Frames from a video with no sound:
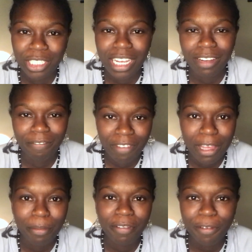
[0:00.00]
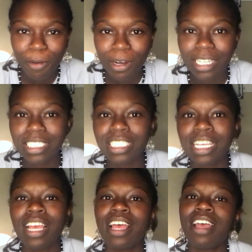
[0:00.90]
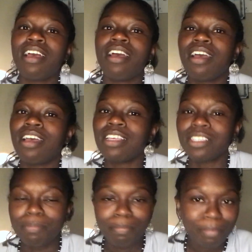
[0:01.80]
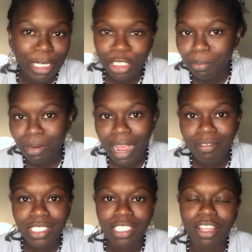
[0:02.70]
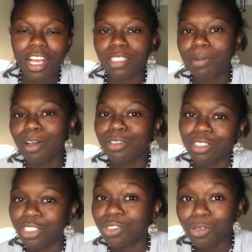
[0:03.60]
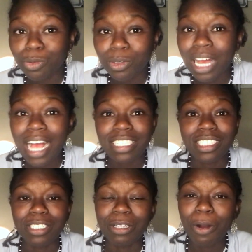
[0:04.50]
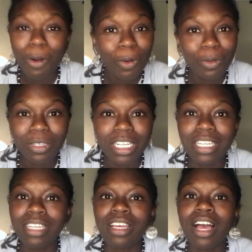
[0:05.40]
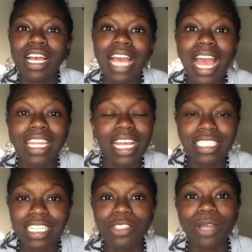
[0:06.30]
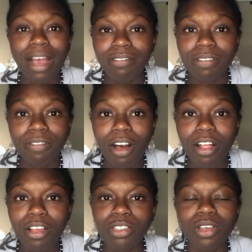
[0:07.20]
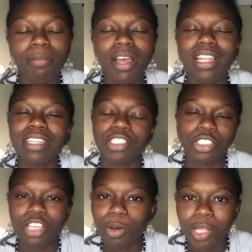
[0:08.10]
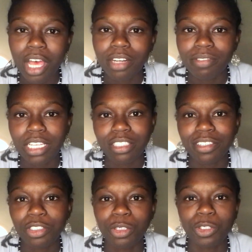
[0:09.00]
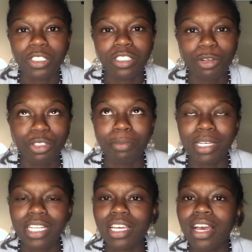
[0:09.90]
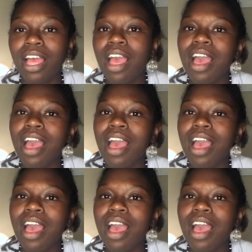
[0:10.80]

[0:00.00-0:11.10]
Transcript: I can film, of course. Patient privacy laws, but also the school has their own guidelines that you have to follow, so I'm not allowed to show a lot of things on social media,